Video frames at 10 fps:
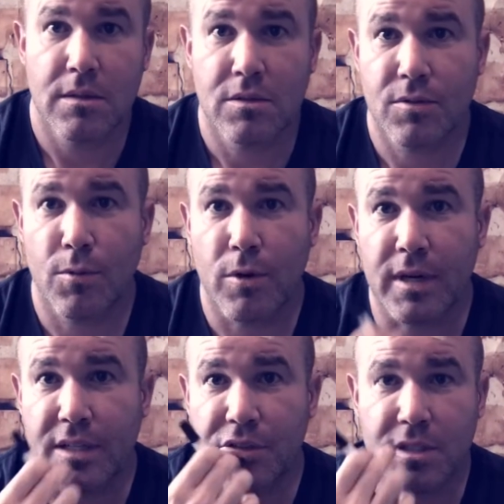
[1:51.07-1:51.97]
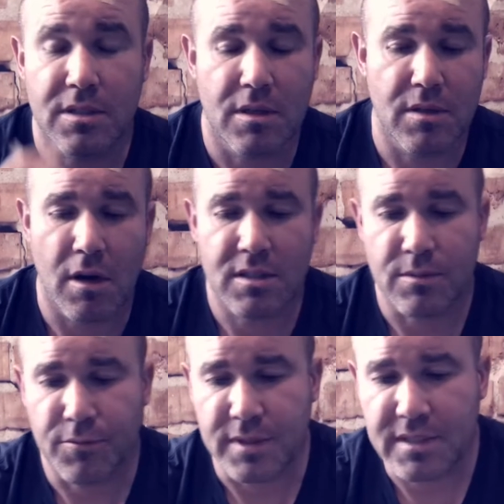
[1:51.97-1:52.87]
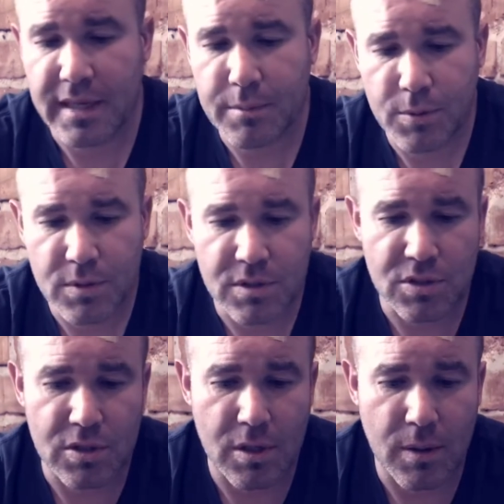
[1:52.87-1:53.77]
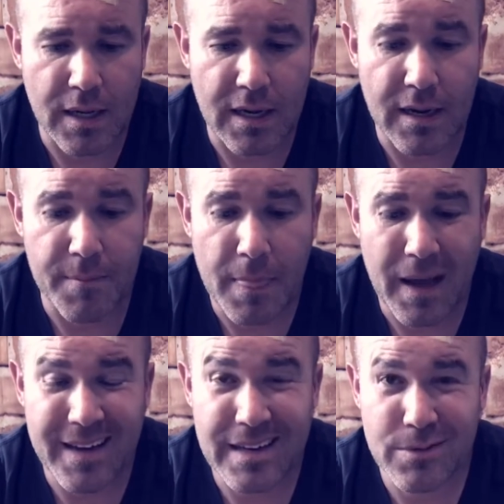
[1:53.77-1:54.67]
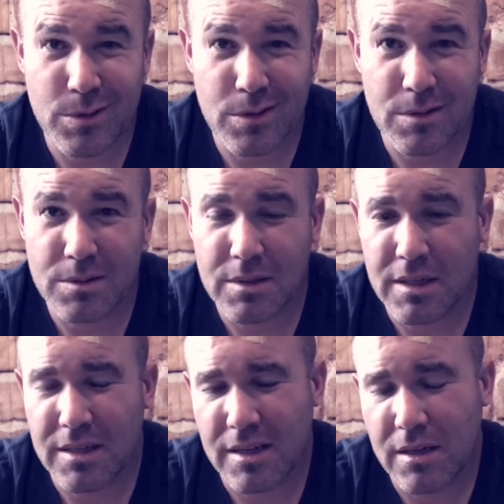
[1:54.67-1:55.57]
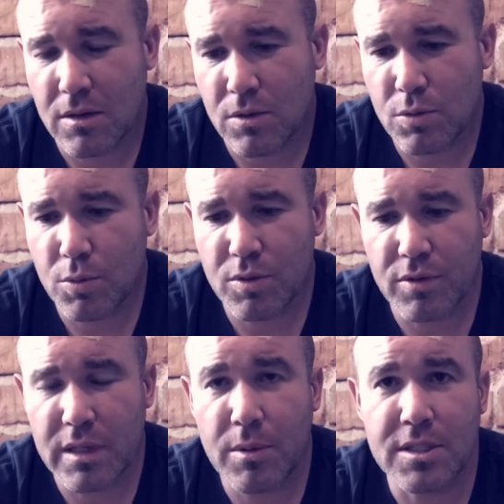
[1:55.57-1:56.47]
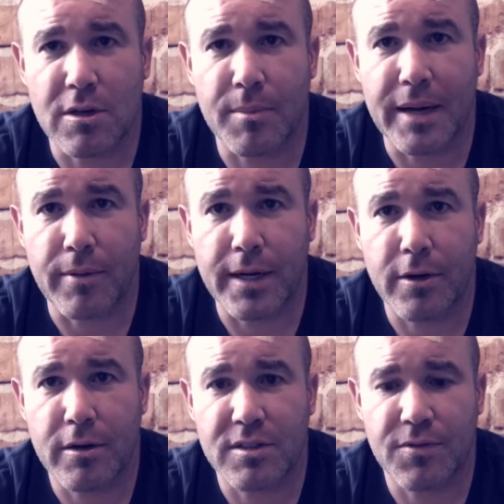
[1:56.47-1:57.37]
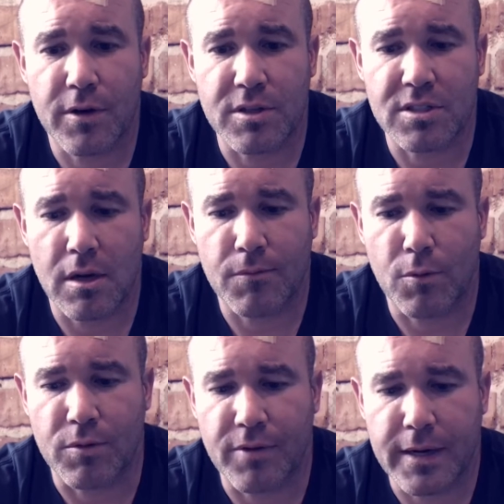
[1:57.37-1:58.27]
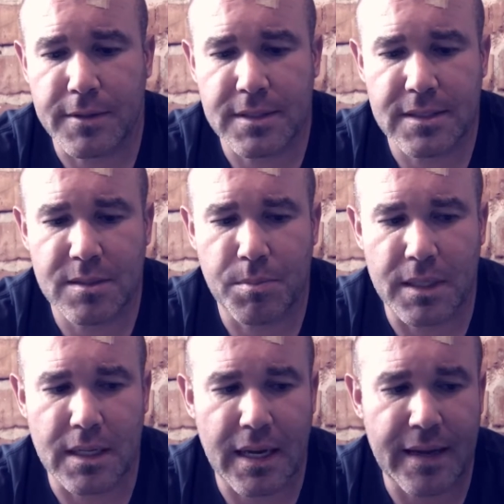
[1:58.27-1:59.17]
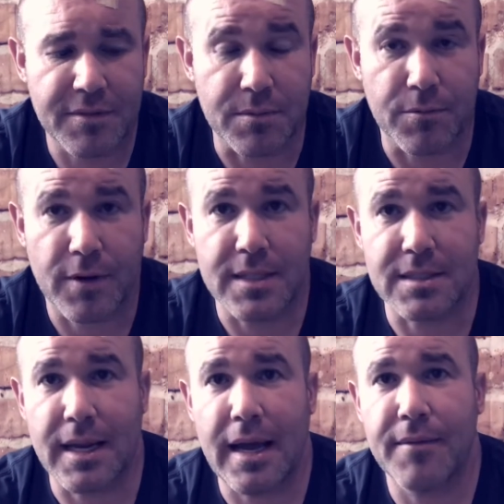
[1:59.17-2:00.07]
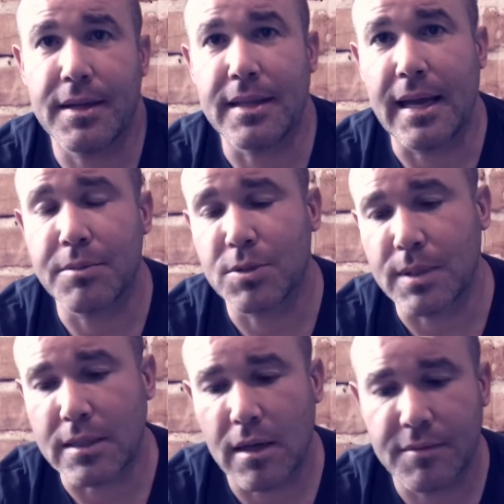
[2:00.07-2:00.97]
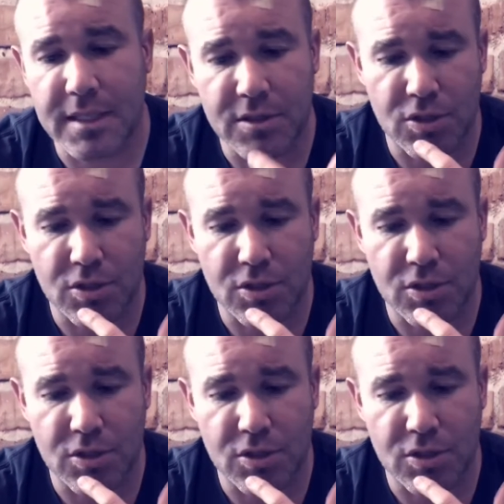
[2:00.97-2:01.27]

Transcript: Sephora gives you awesome free samples. And so uh, I'd never, Oud Wood really wasn't on my radar as far as Tom Ford fragrances, but I have some friends that have it and they absolutely loved it.